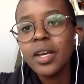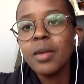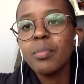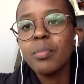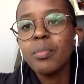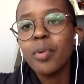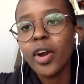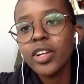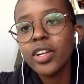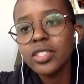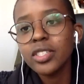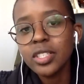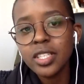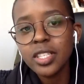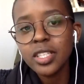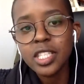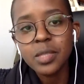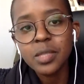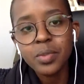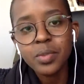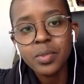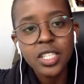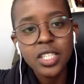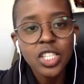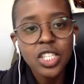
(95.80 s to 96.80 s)
Prior to this
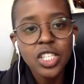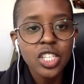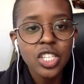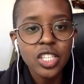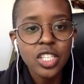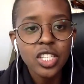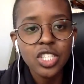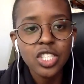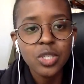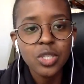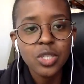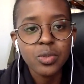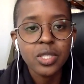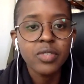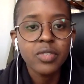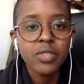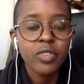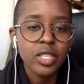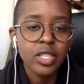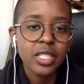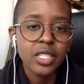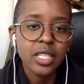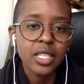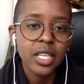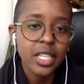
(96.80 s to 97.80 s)
position, she was
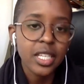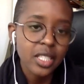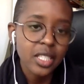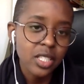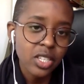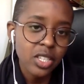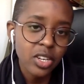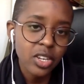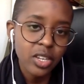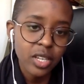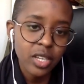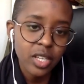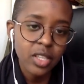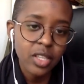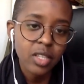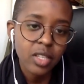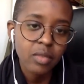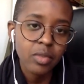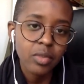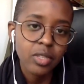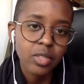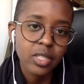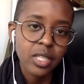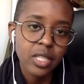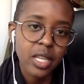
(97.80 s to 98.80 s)
first an intern in the
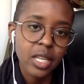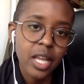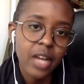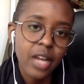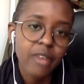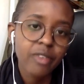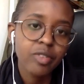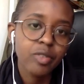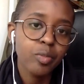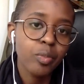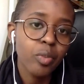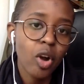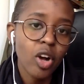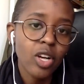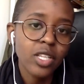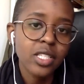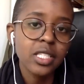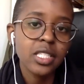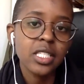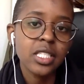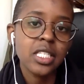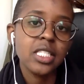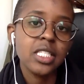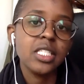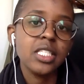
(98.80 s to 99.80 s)
Multilateral
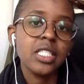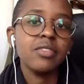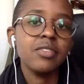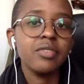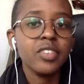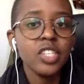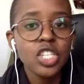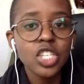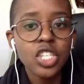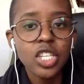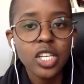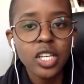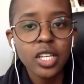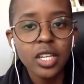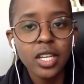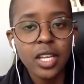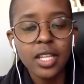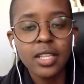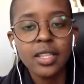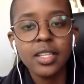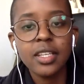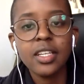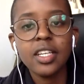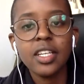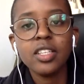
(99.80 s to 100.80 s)
Processes Division
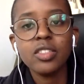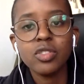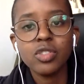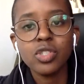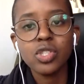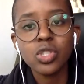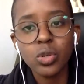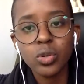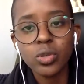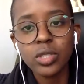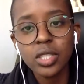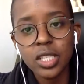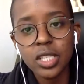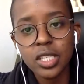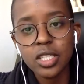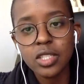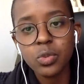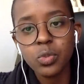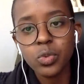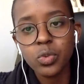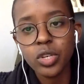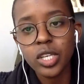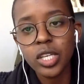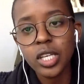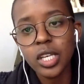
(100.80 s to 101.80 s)
and then a
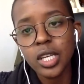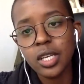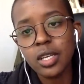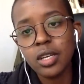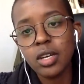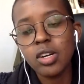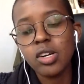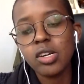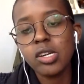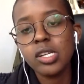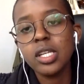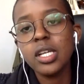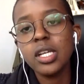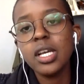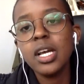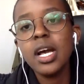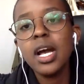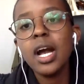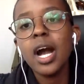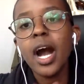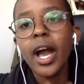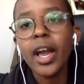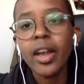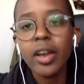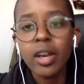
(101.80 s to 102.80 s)
consultant working on
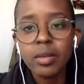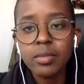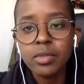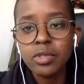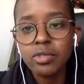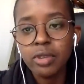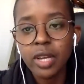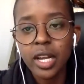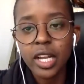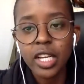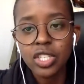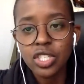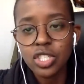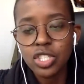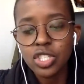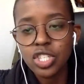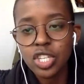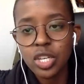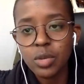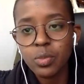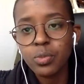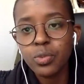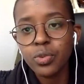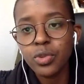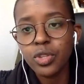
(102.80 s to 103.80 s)
IOM's
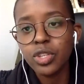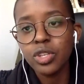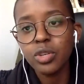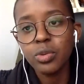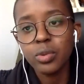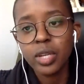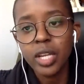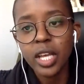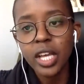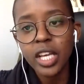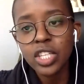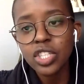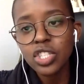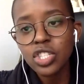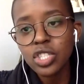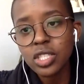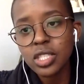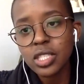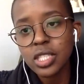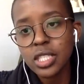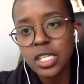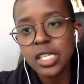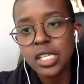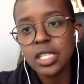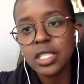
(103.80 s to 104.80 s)
relationship with UN
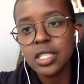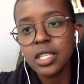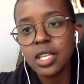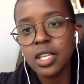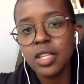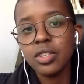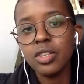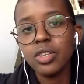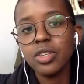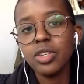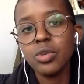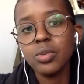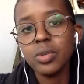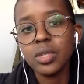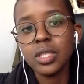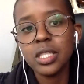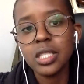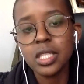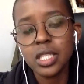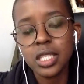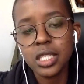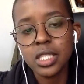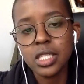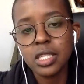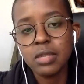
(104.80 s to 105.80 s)
agencies and the UN
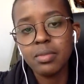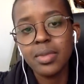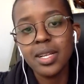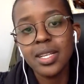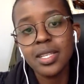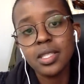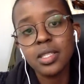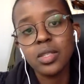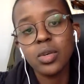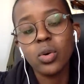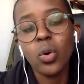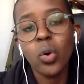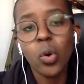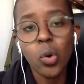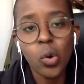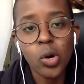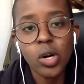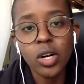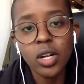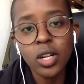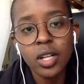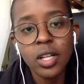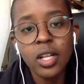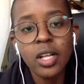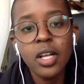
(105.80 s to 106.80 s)
system as a
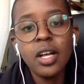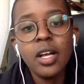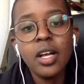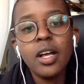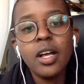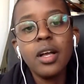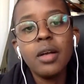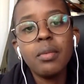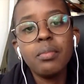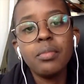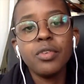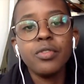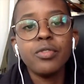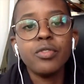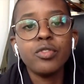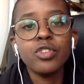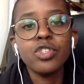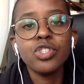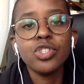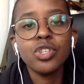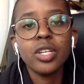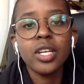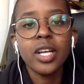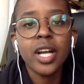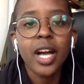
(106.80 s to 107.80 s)
whole. Before
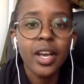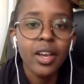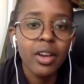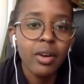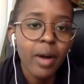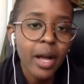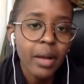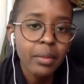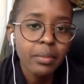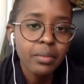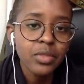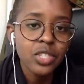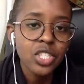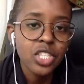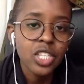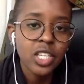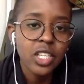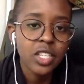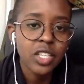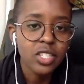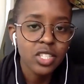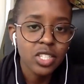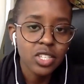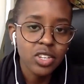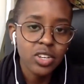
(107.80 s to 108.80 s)
joining IOM, she
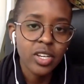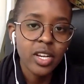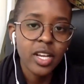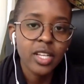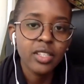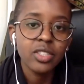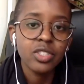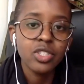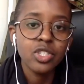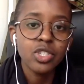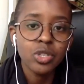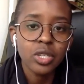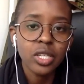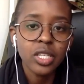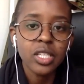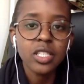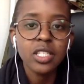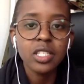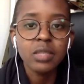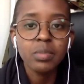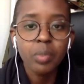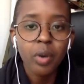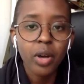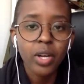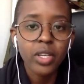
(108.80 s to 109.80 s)
interned at the
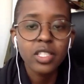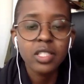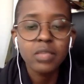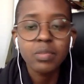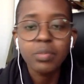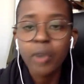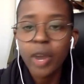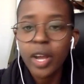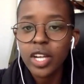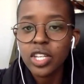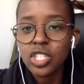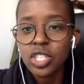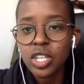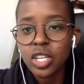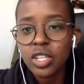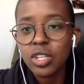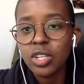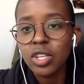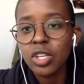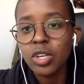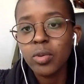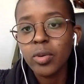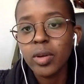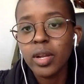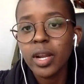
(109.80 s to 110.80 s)
Treaties Bodies Branch at
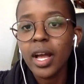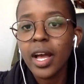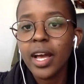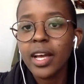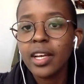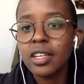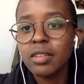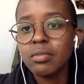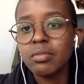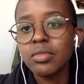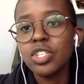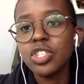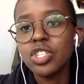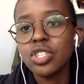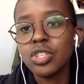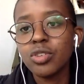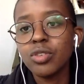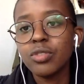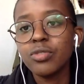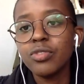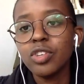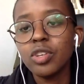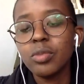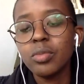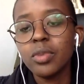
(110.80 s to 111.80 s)
the UN High
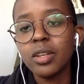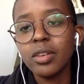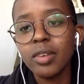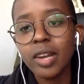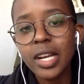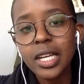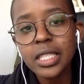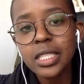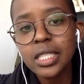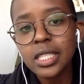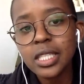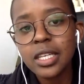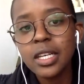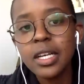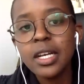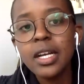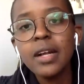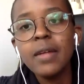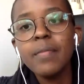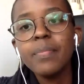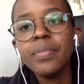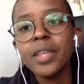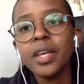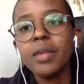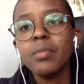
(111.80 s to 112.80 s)
Commissioner of Human Rights.
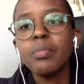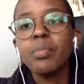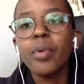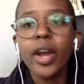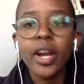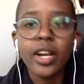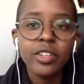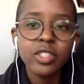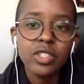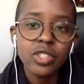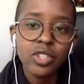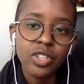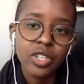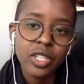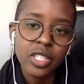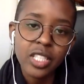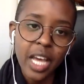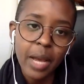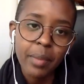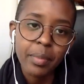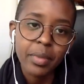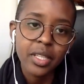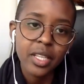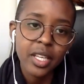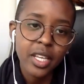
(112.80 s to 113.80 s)
And prior to her
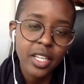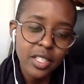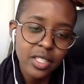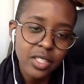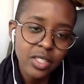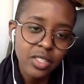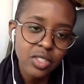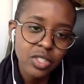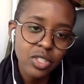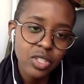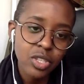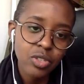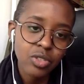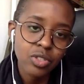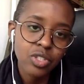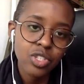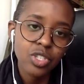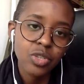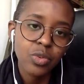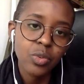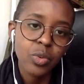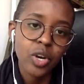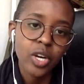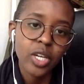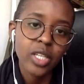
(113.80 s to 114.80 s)
time at the Institute,
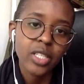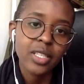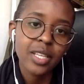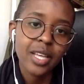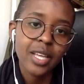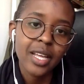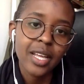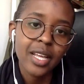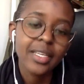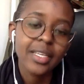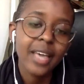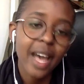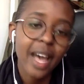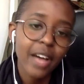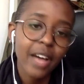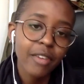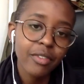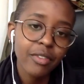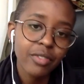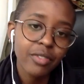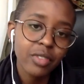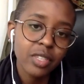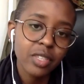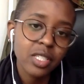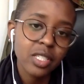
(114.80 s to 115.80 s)
she worked at
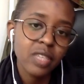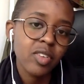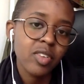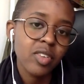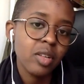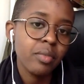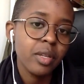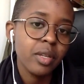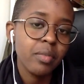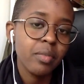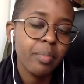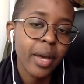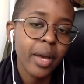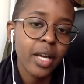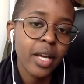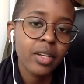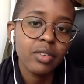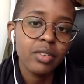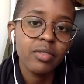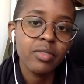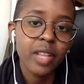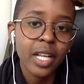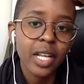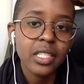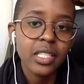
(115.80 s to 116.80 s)
CAF, the Development Bank
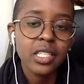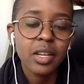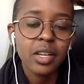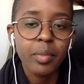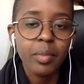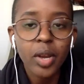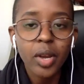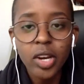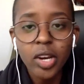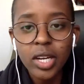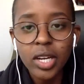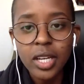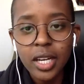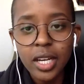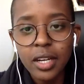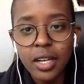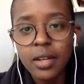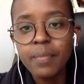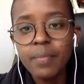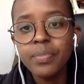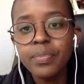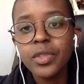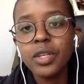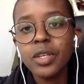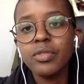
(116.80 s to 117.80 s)
of Latin America,
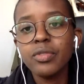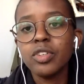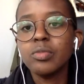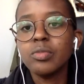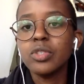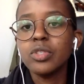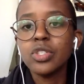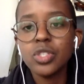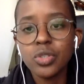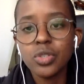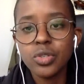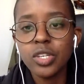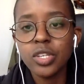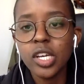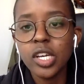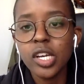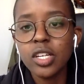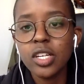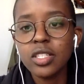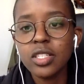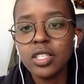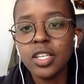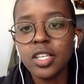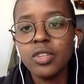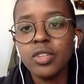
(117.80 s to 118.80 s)
for almost 2
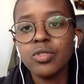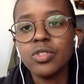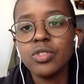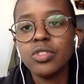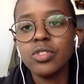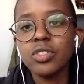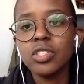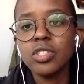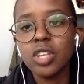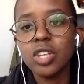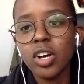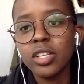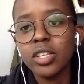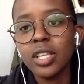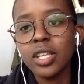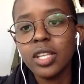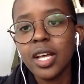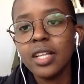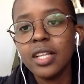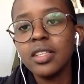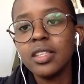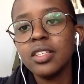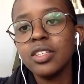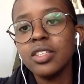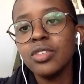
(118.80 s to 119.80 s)
years and also taught
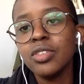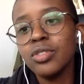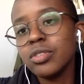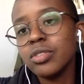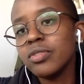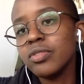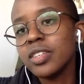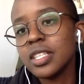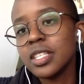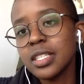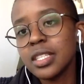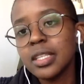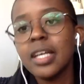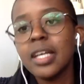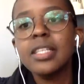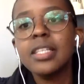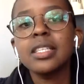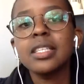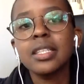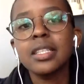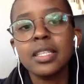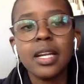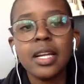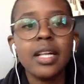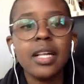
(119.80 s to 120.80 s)
at the Universidad
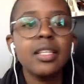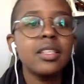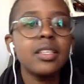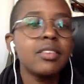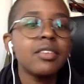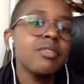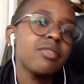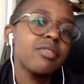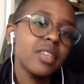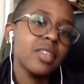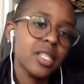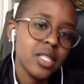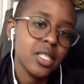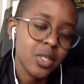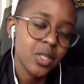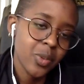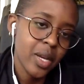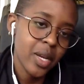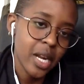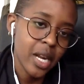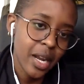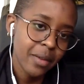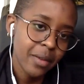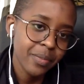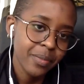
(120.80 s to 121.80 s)
Central de
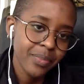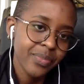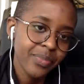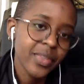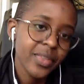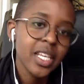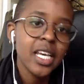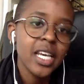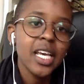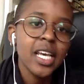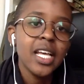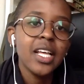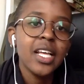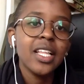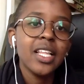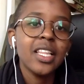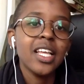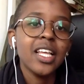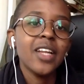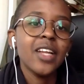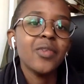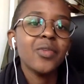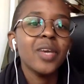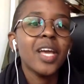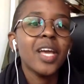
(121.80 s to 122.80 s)
Venezuela. Then